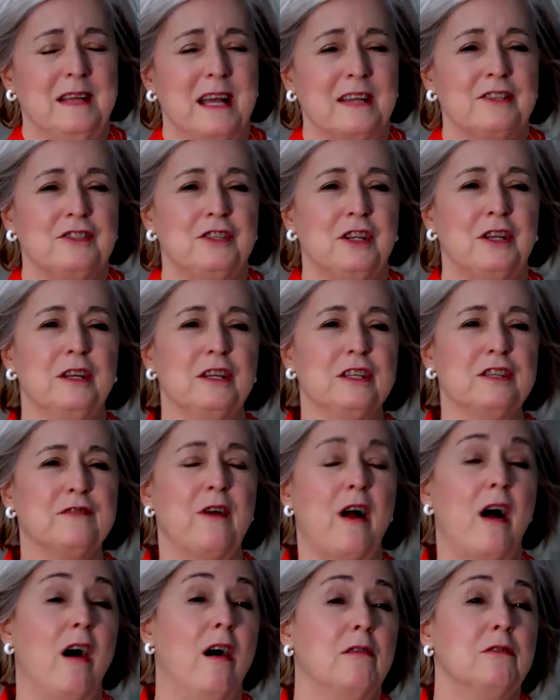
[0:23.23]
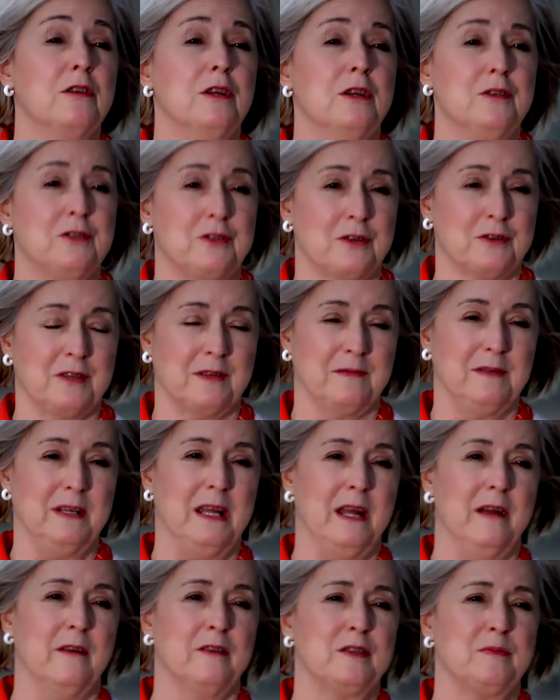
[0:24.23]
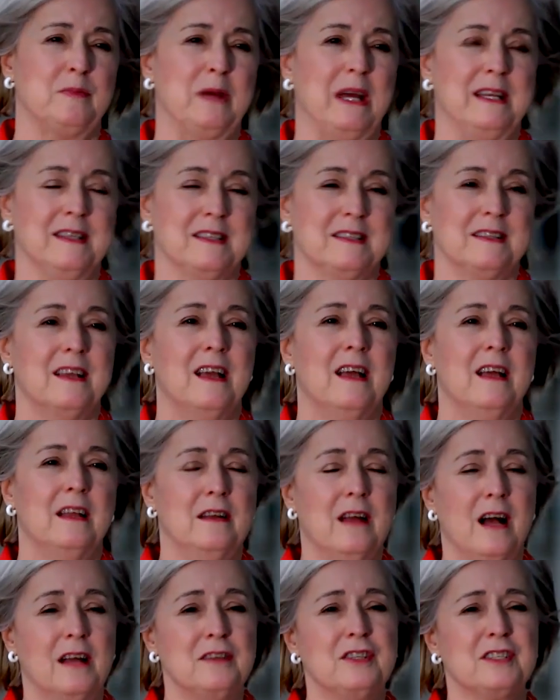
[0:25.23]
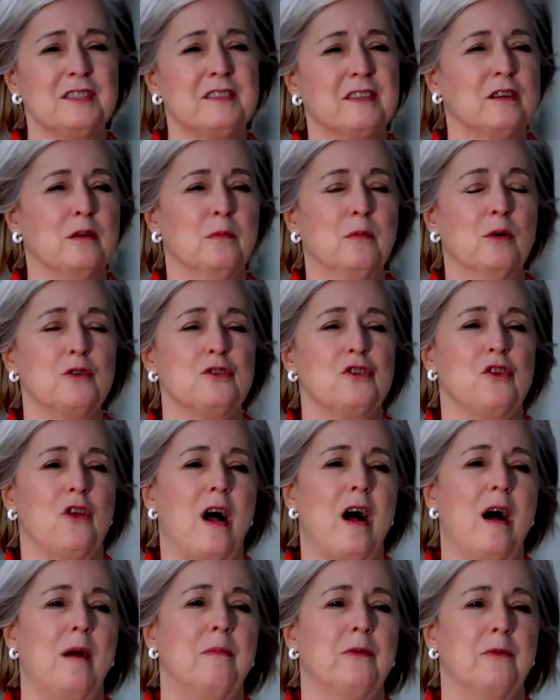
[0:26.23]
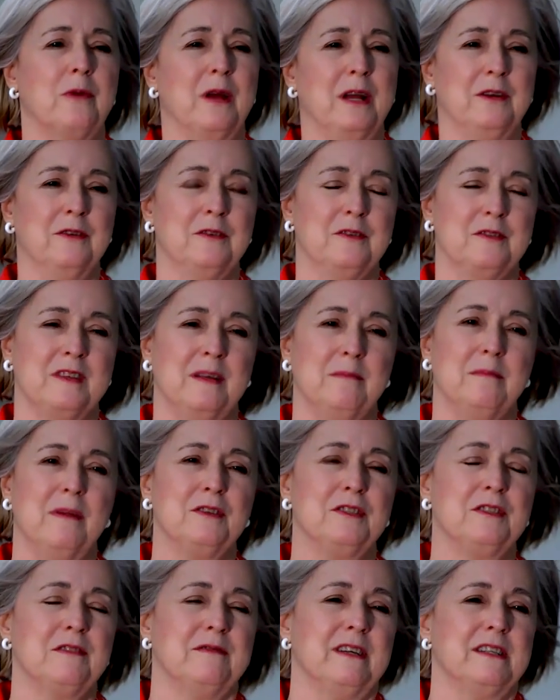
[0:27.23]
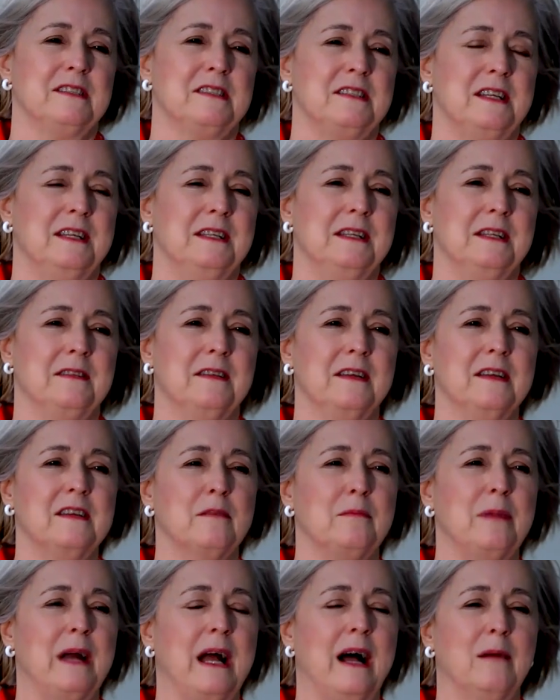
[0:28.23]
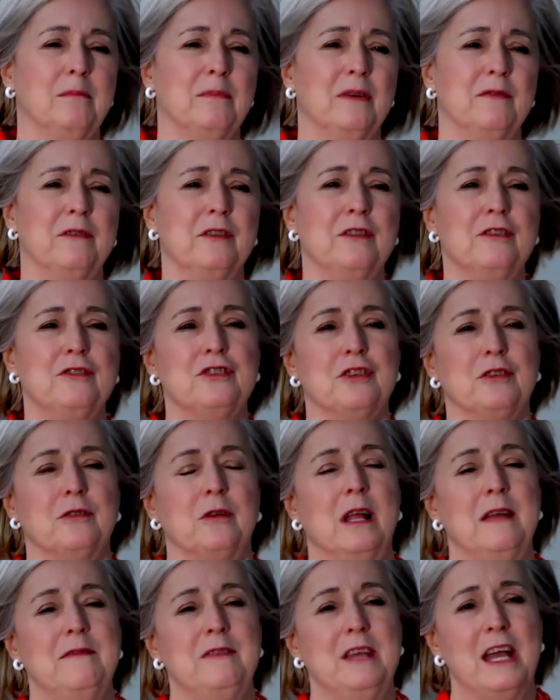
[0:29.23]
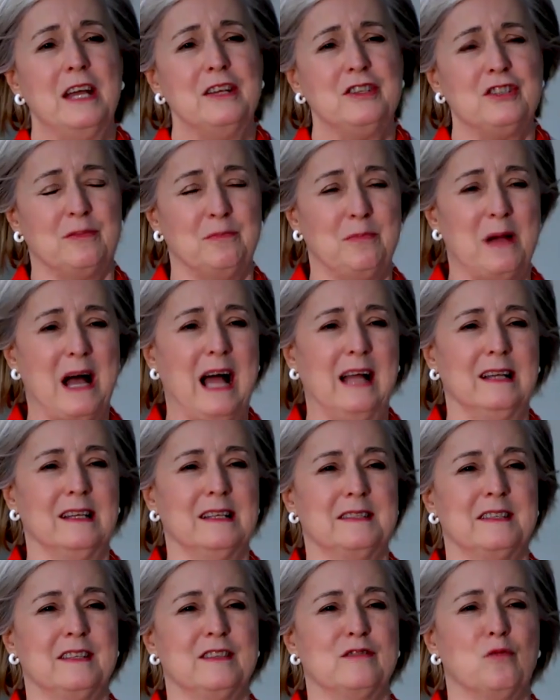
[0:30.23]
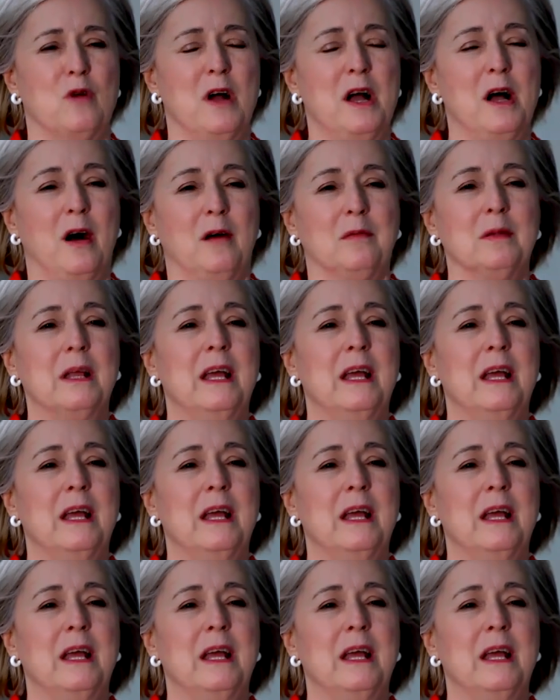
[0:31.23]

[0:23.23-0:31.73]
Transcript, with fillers: NextGen is for all users of the airspace, not just the commercial operators that most of us tend to think about, but for the general aviation pilots as well.